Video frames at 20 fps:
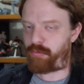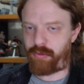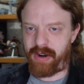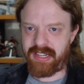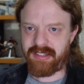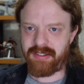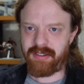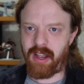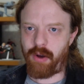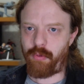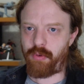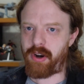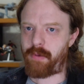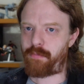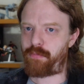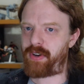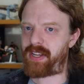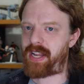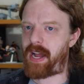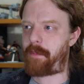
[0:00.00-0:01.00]
The reason I
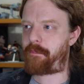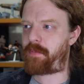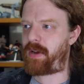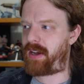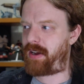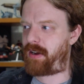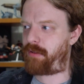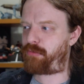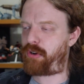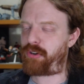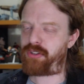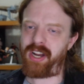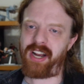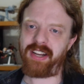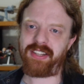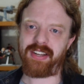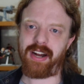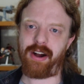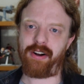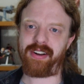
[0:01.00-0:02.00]
want to bring up
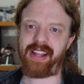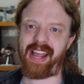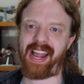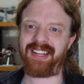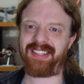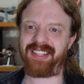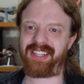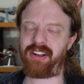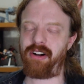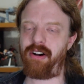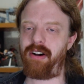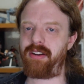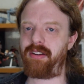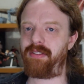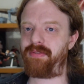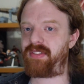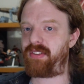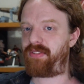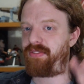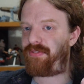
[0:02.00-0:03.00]
rotate turret as a
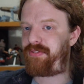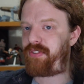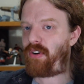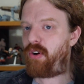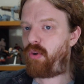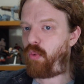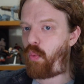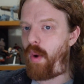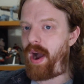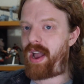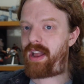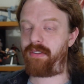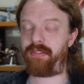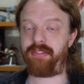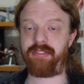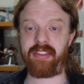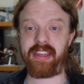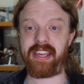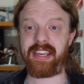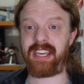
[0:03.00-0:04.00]
kind of default way
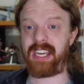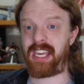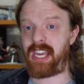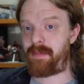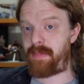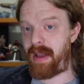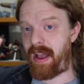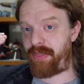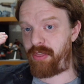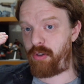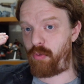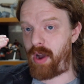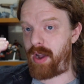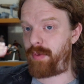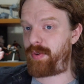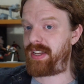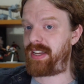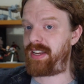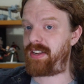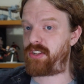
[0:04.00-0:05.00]
of thinking about the
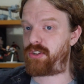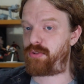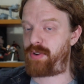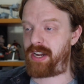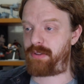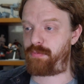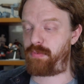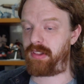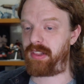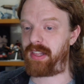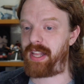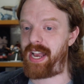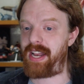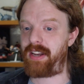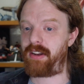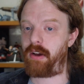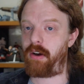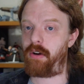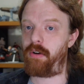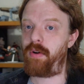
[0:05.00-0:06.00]
way we interact with
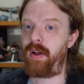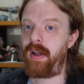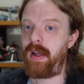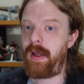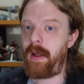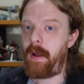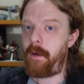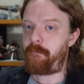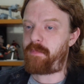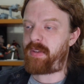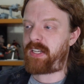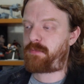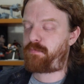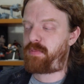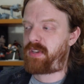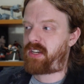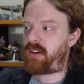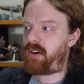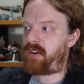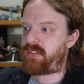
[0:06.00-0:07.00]
Lando
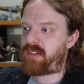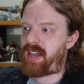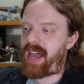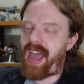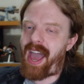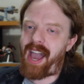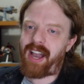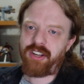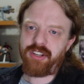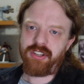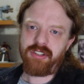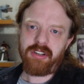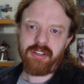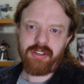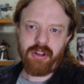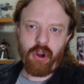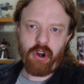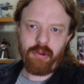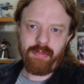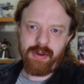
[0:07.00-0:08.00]
is because
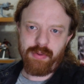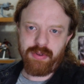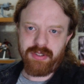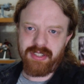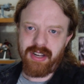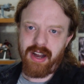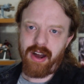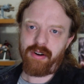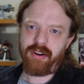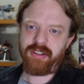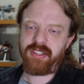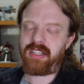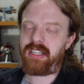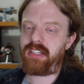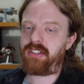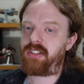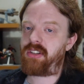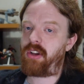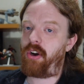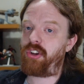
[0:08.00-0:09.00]
action economy with
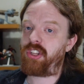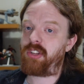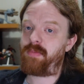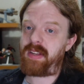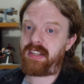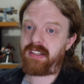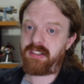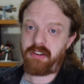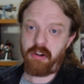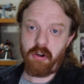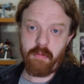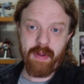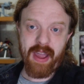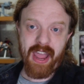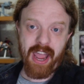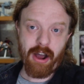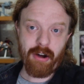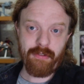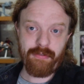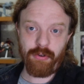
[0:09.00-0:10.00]
turrets is going to be so
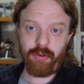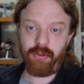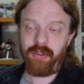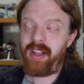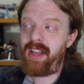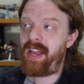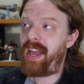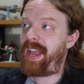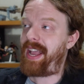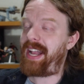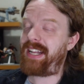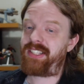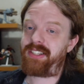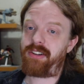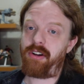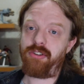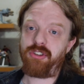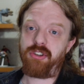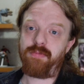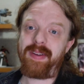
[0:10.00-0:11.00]
powerful.
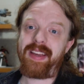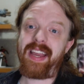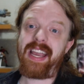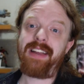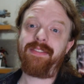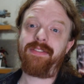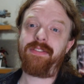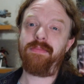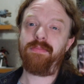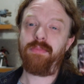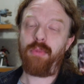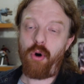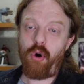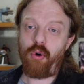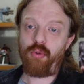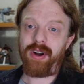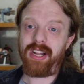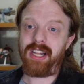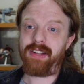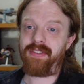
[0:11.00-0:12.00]
It's going to be even
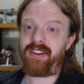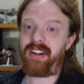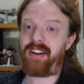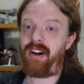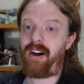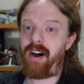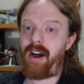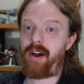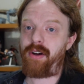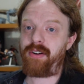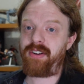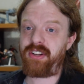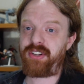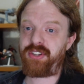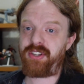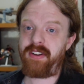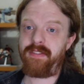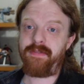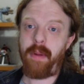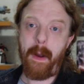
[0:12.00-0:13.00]
more relevant and higher
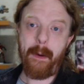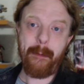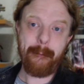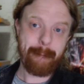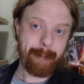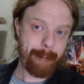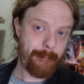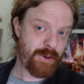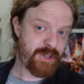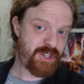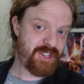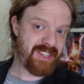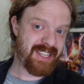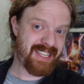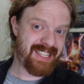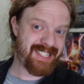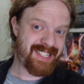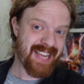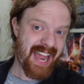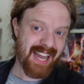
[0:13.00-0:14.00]
initiative, which
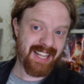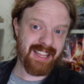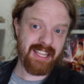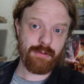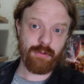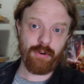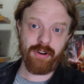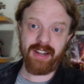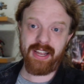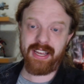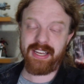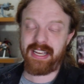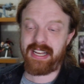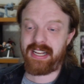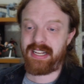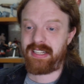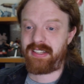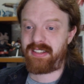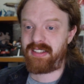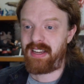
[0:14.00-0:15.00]
is exactly what
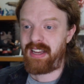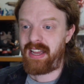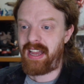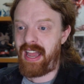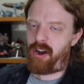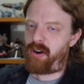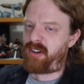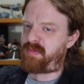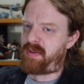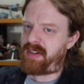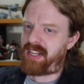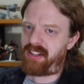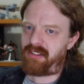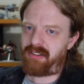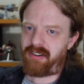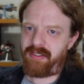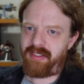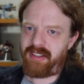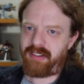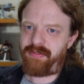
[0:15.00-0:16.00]
he is. And I know I'm spending
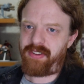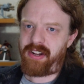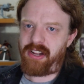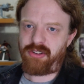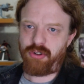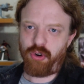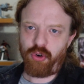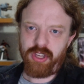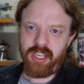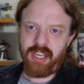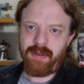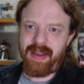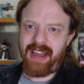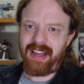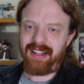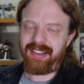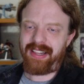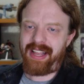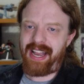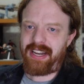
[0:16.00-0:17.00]
a lot of this video talking
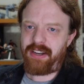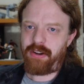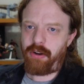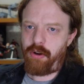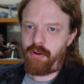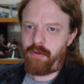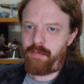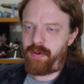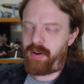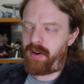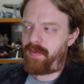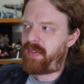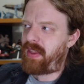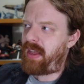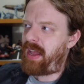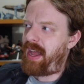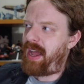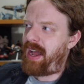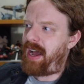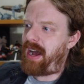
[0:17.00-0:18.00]
about Lando,
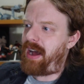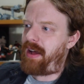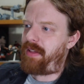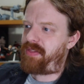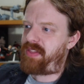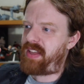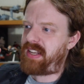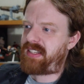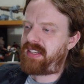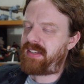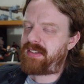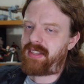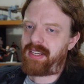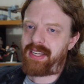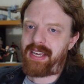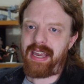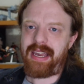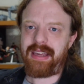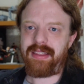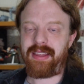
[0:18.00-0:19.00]
but this is
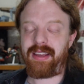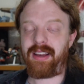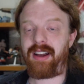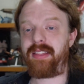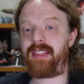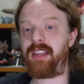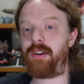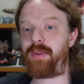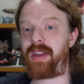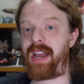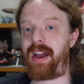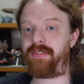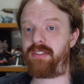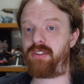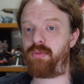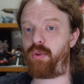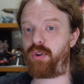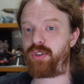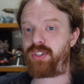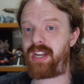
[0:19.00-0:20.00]
the key thing I think we
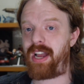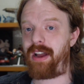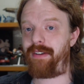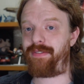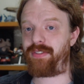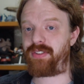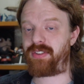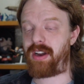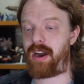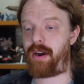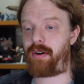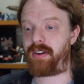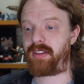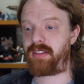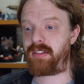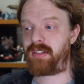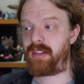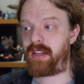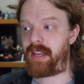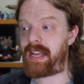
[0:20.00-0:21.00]
have to watch out for
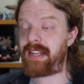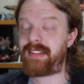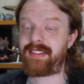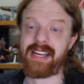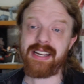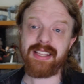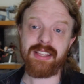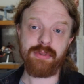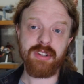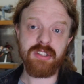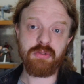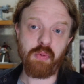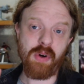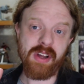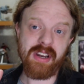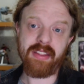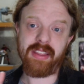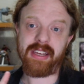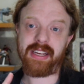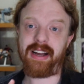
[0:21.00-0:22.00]
turrets. Indeed, there is
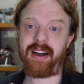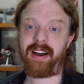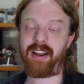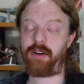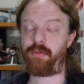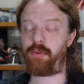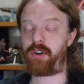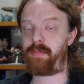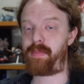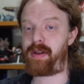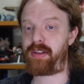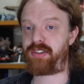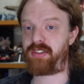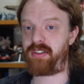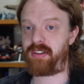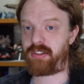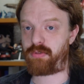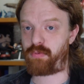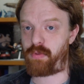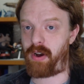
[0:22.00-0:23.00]
one other card I want to
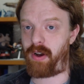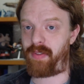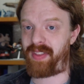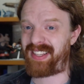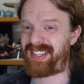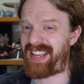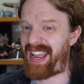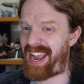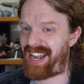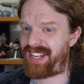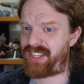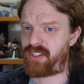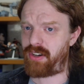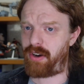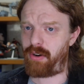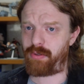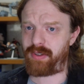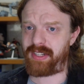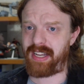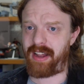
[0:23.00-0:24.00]
mention as well, and that's
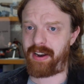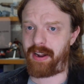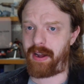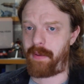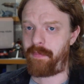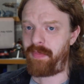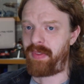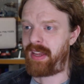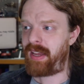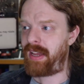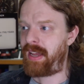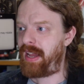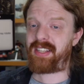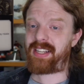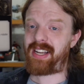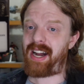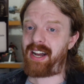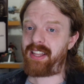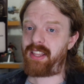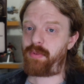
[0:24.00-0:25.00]
Agile Gunner. This
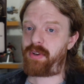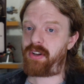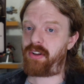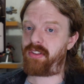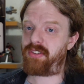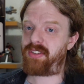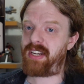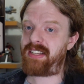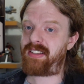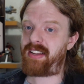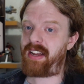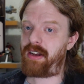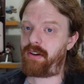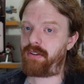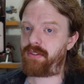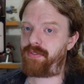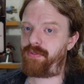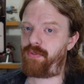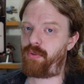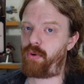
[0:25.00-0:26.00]
is the card that we got the
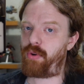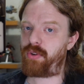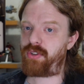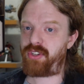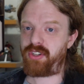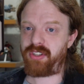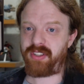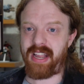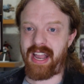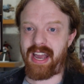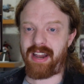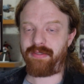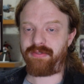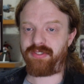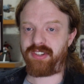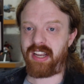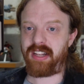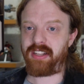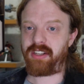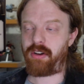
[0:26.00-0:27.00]
details for just out
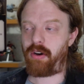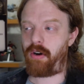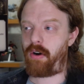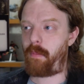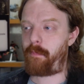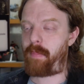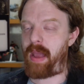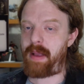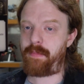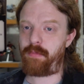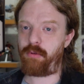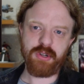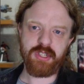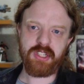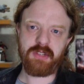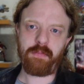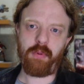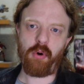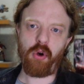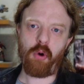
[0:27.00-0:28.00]
of Gen Con. This
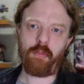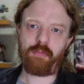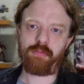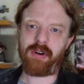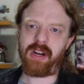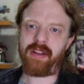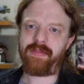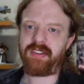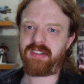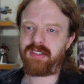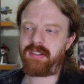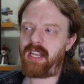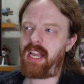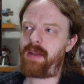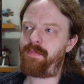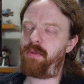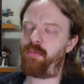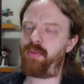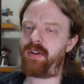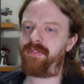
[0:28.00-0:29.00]
was spoiled
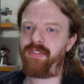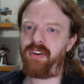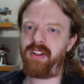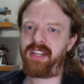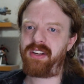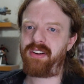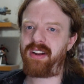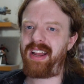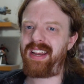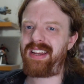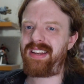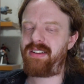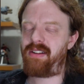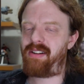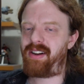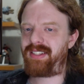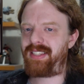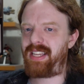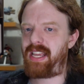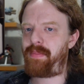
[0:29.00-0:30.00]
previously, but we finally got a
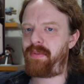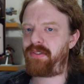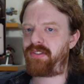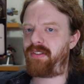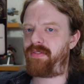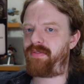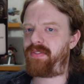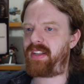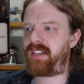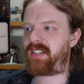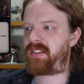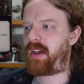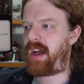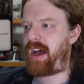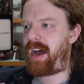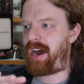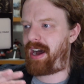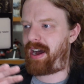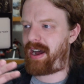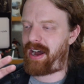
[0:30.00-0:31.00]
nice image of
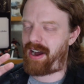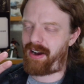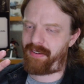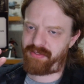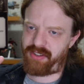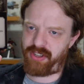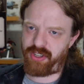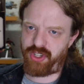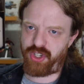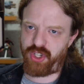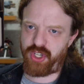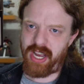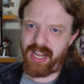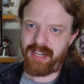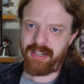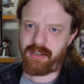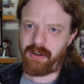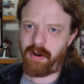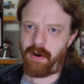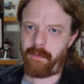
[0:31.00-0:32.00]
this after
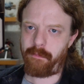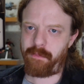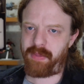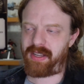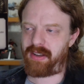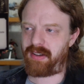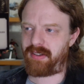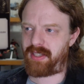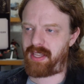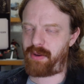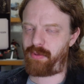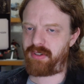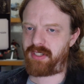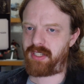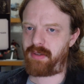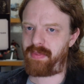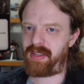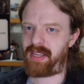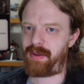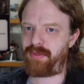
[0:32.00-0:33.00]
Gen Con because there
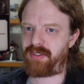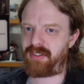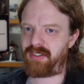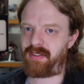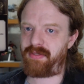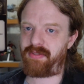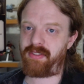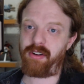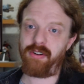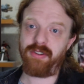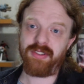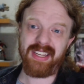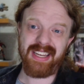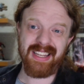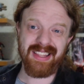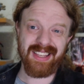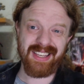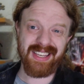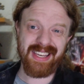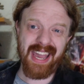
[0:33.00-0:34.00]
were some images of those
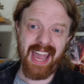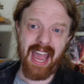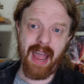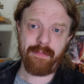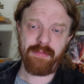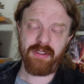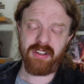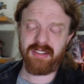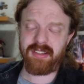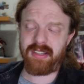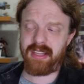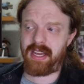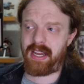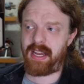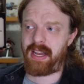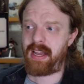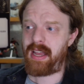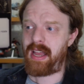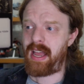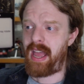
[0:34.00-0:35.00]
in the cabinets
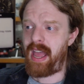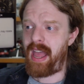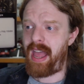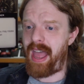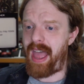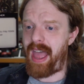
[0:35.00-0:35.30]
there.